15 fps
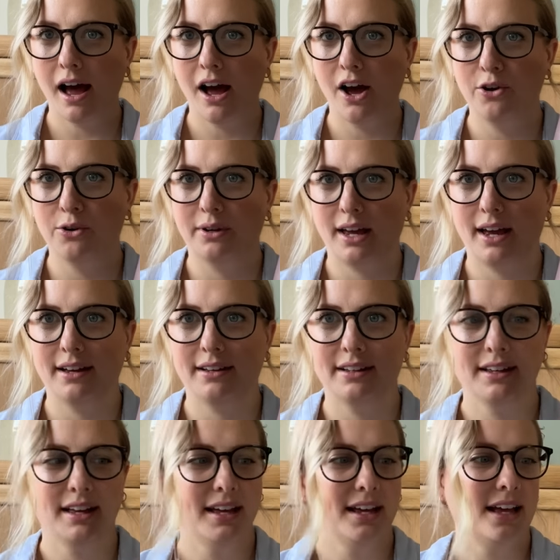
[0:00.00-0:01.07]
Okay.
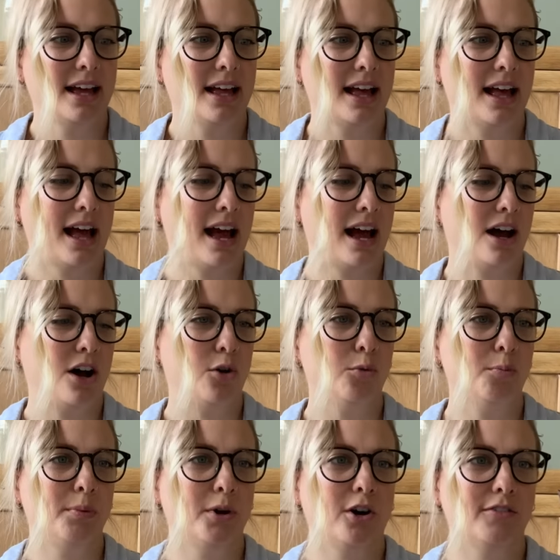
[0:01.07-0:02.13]

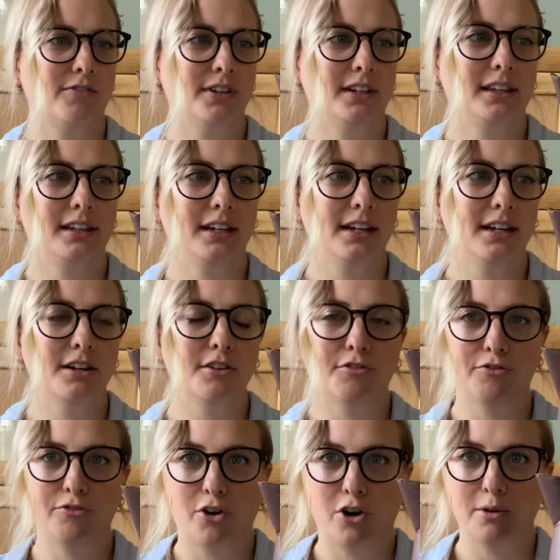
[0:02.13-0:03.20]
How perfectly
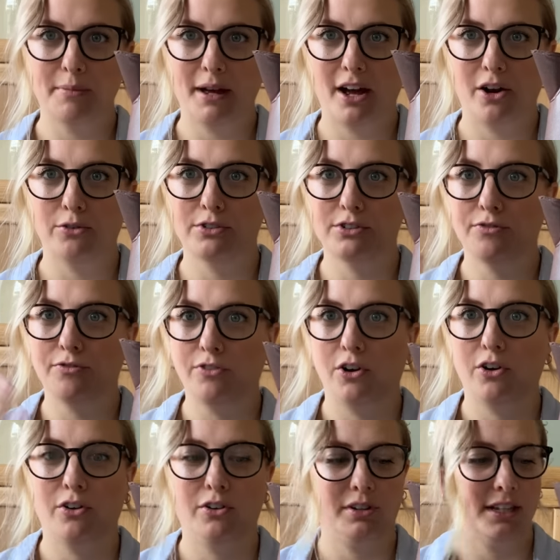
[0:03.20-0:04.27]
farmhouse
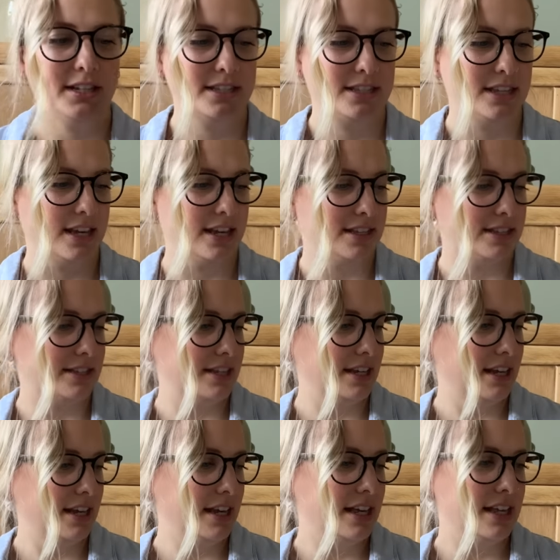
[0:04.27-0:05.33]
fall is this?
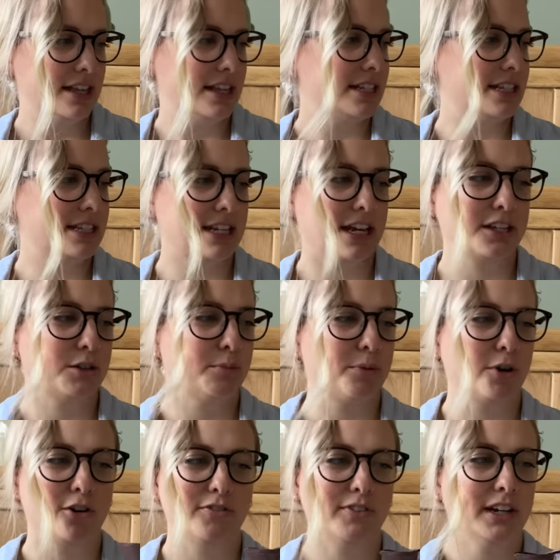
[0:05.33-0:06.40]
This is like the
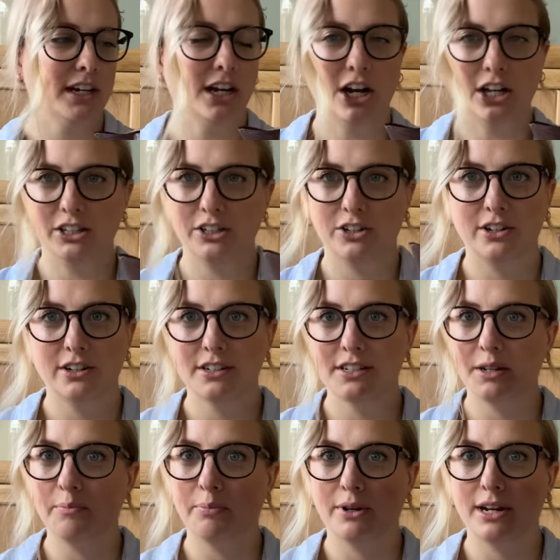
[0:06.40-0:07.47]
perfect color
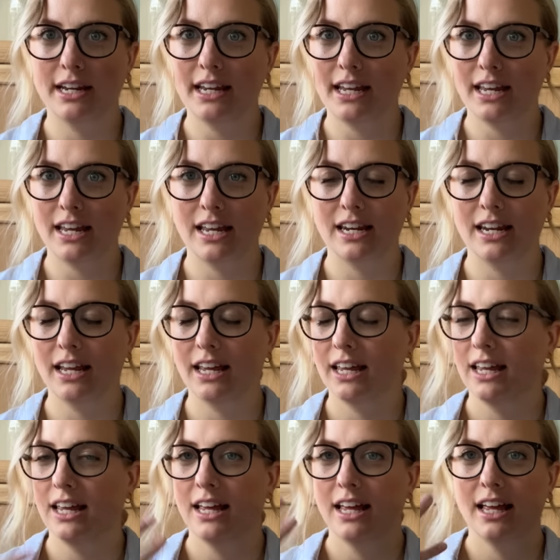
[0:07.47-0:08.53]
to bring in
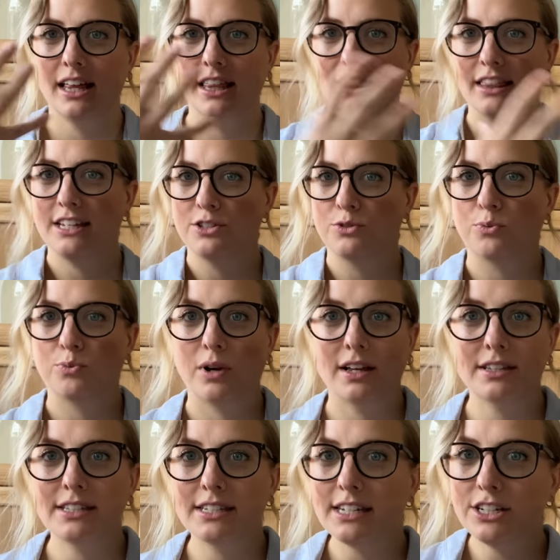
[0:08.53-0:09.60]
these
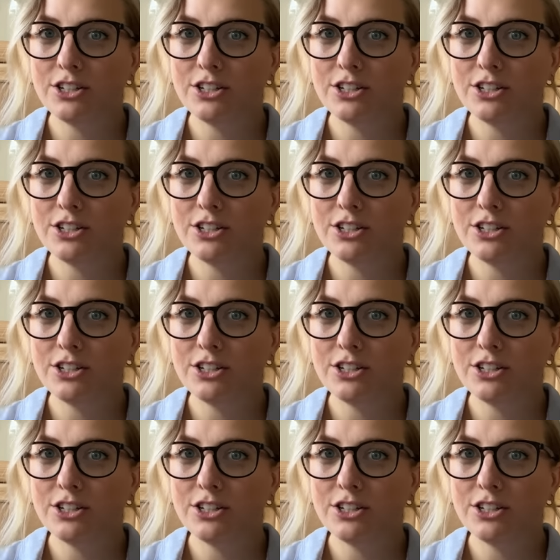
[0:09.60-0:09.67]
rusty